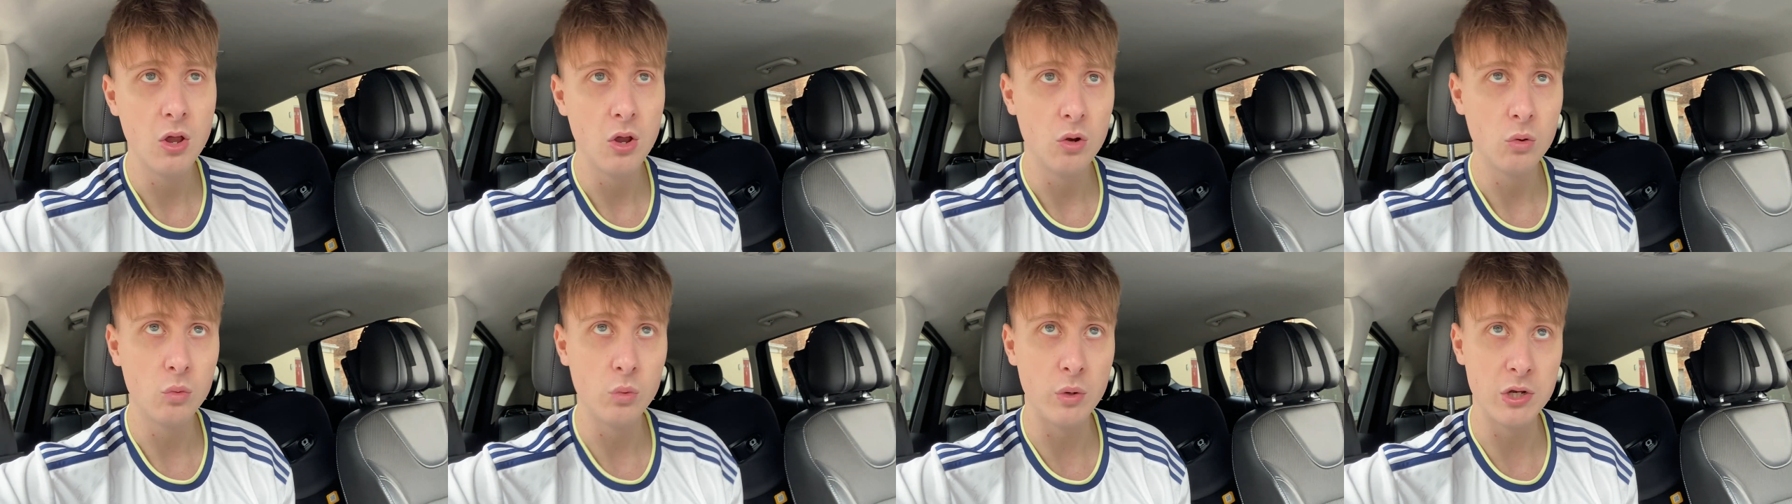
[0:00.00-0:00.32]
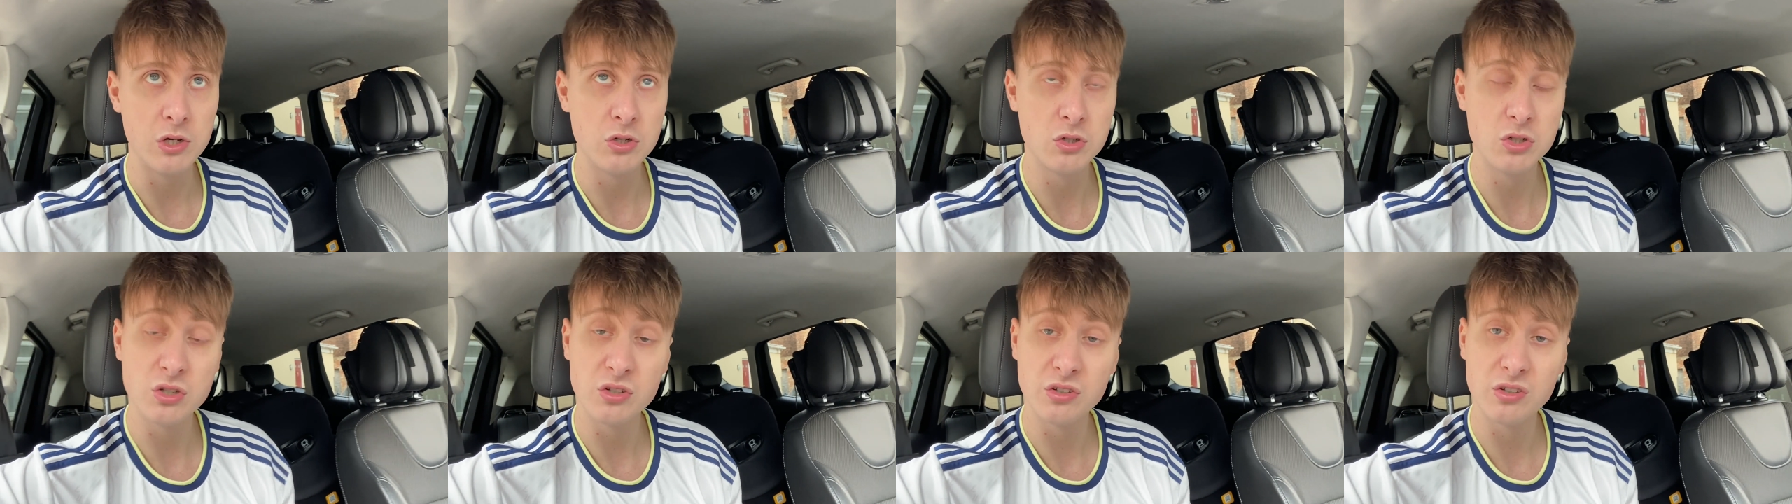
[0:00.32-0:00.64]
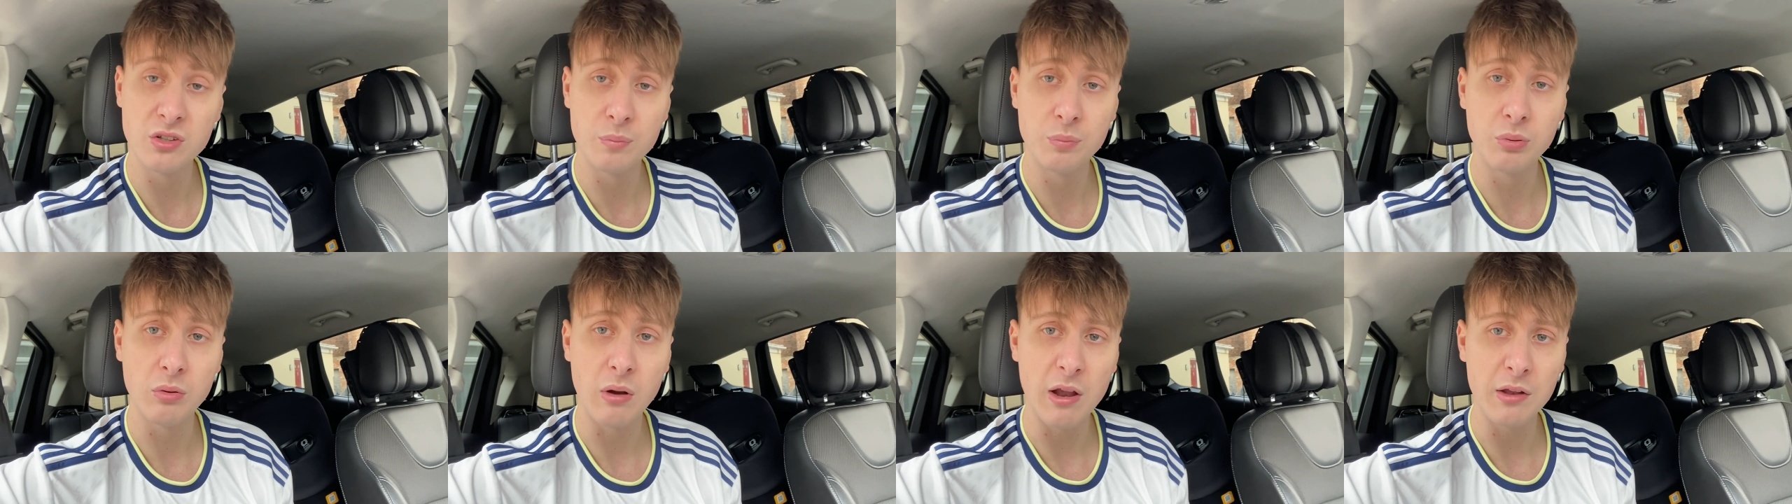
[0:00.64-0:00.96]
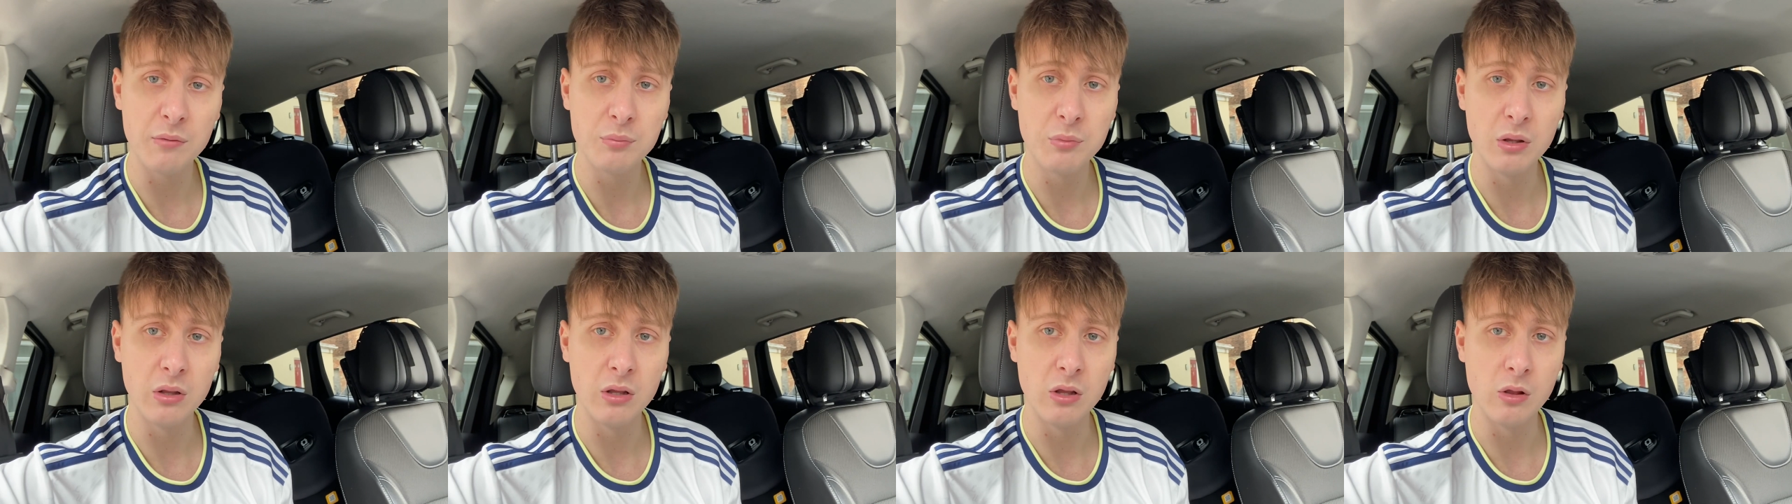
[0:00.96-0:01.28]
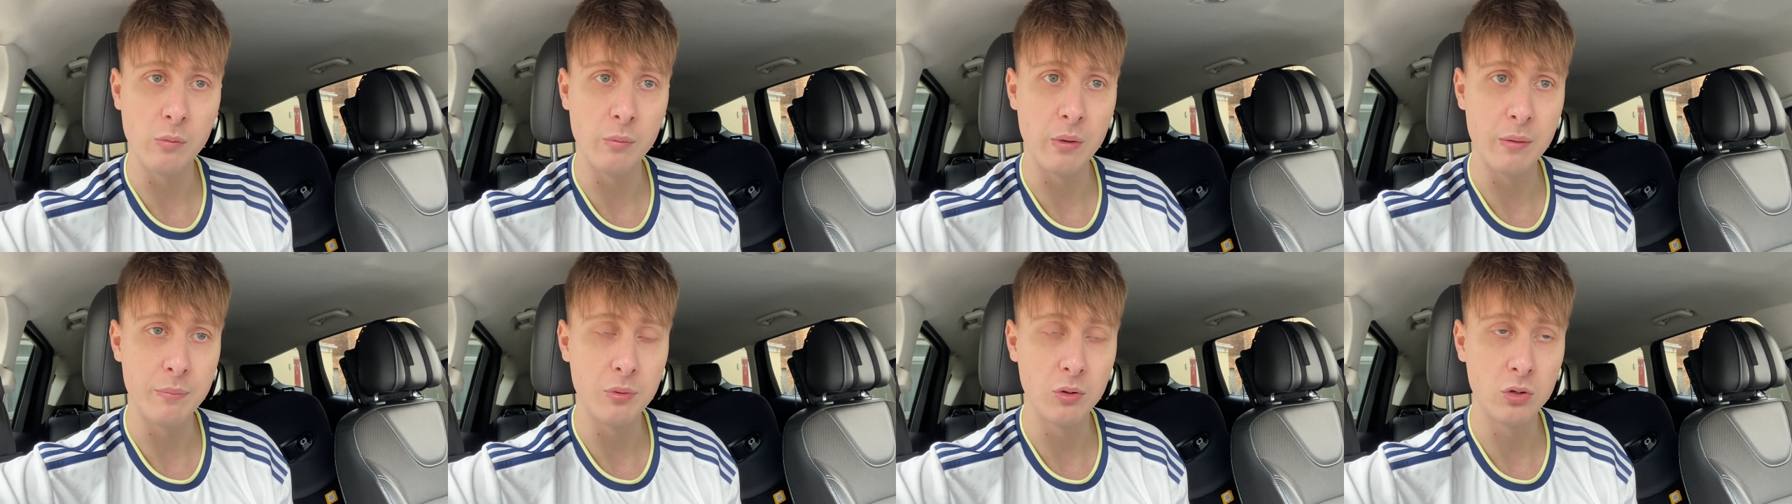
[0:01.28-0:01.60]
which surprised me a
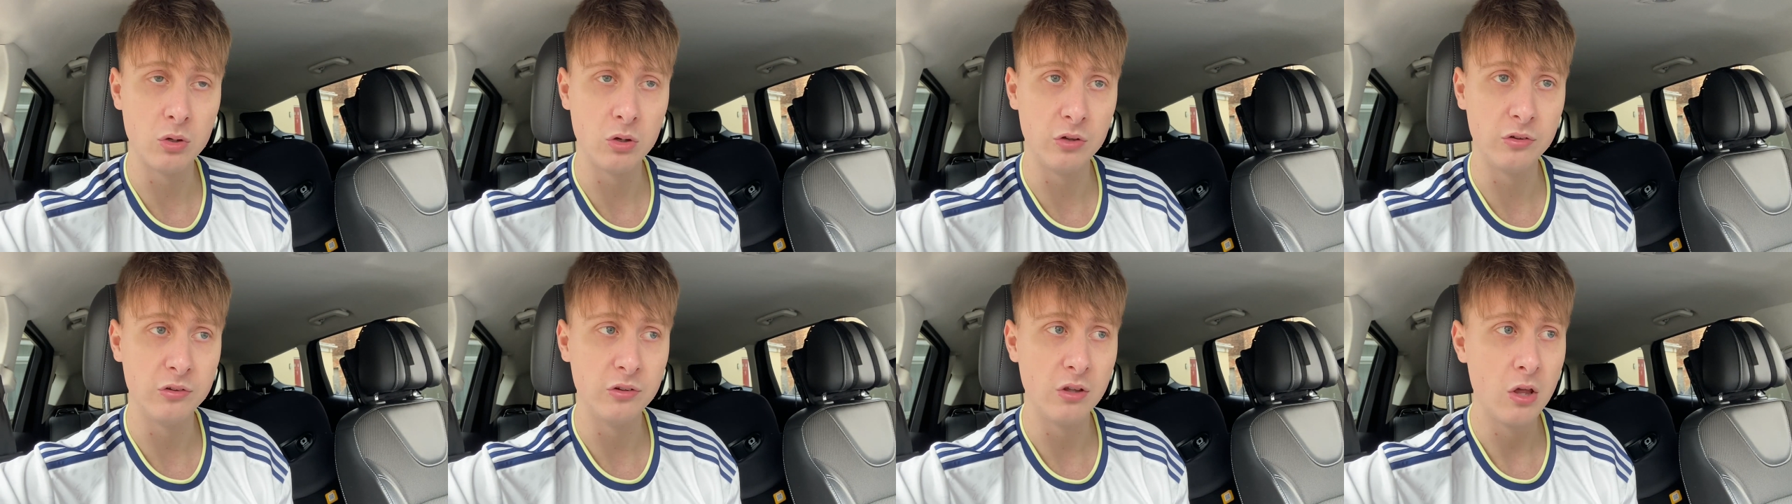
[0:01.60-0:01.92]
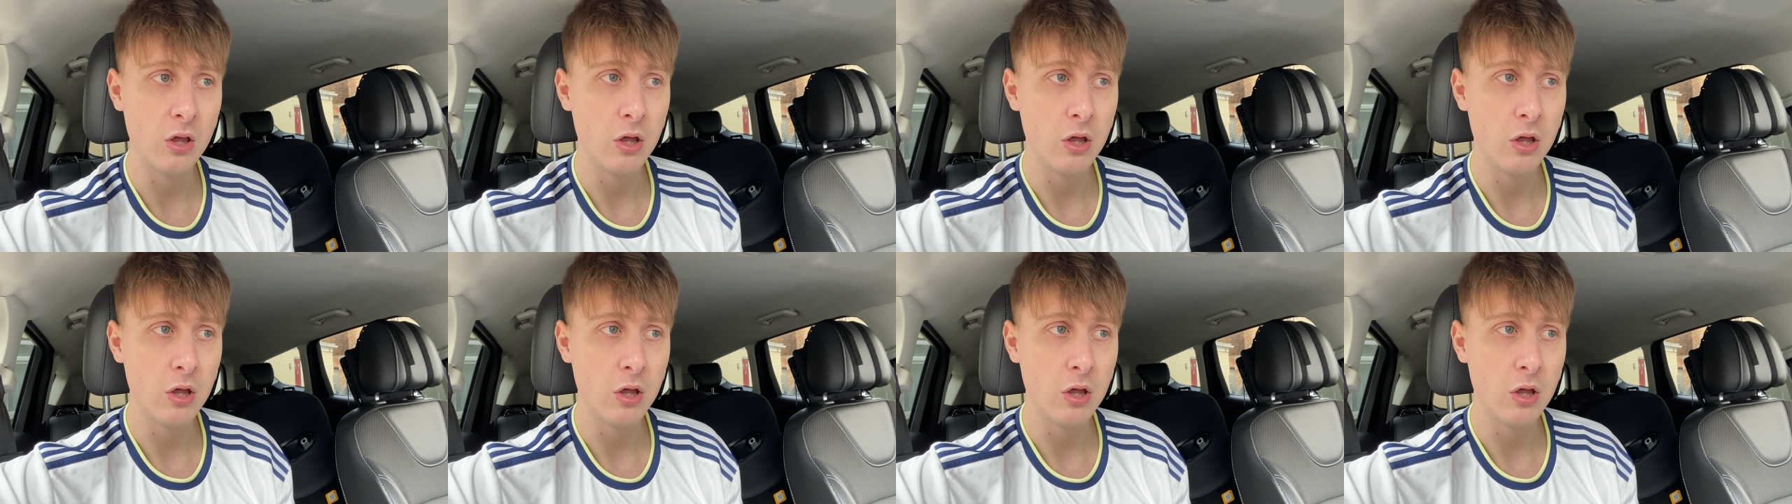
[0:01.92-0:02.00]
little bit because